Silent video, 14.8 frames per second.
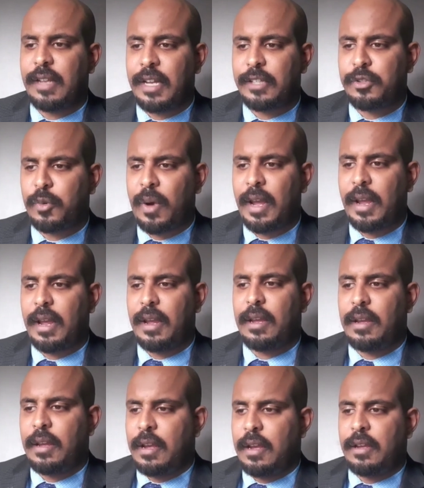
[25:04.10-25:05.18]
that's why
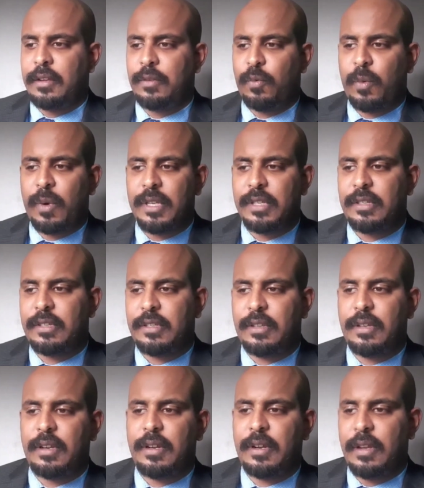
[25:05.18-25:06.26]
once
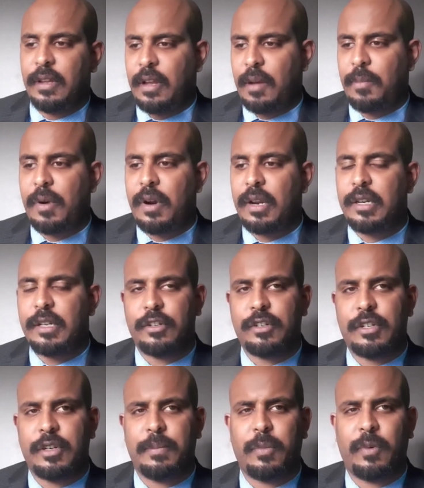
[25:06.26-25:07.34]
the Amhara
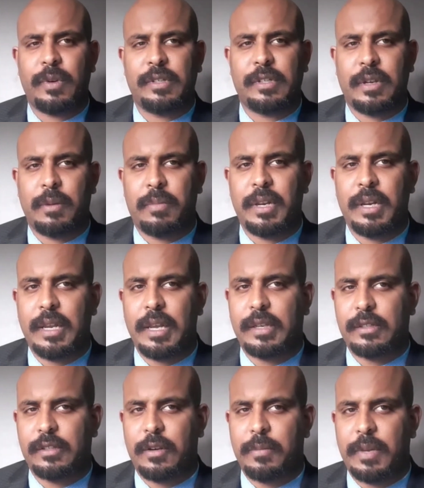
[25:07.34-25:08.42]
leadership was completely
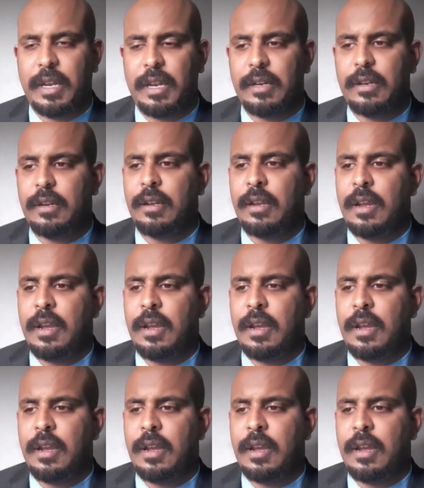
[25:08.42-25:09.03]
exterminated,